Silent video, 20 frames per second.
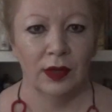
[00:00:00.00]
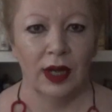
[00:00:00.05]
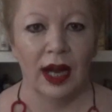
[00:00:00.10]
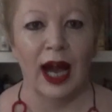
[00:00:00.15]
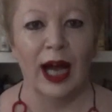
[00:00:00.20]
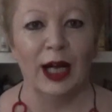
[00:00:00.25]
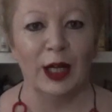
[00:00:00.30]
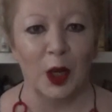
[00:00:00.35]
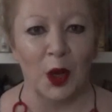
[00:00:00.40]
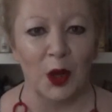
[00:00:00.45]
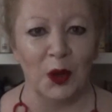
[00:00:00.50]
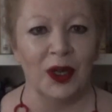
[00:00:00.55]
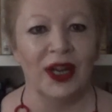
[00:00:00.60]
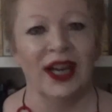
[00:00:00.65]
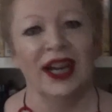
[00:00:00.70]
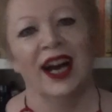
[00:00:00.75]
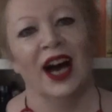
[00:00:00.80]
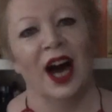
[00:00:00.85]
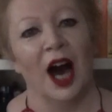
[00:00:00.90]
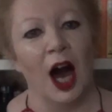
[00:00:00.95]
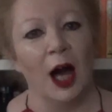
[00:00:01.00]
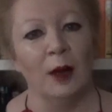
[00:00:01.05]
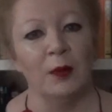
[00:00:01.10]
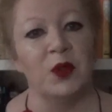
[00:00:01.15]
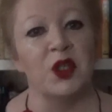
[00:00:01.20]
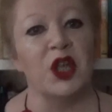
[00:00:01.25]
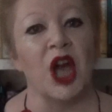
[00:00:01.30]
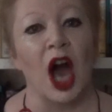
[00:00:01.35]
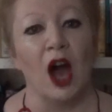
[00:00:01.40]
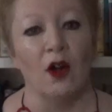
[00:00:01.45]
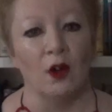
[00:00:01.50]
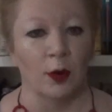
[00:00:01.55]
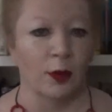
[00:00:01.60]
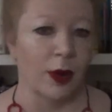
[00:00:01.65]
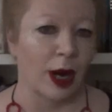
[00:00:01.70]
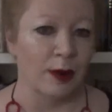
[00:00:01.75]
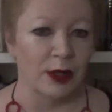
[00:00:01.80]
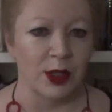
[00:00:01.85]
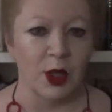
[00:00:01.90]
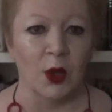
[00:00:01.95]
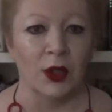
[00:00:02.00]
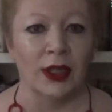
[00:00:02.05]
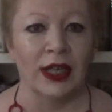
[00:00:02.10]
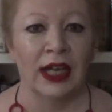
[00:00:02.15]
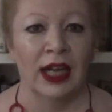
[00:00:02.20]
Hello, I'm Tara Brabazon,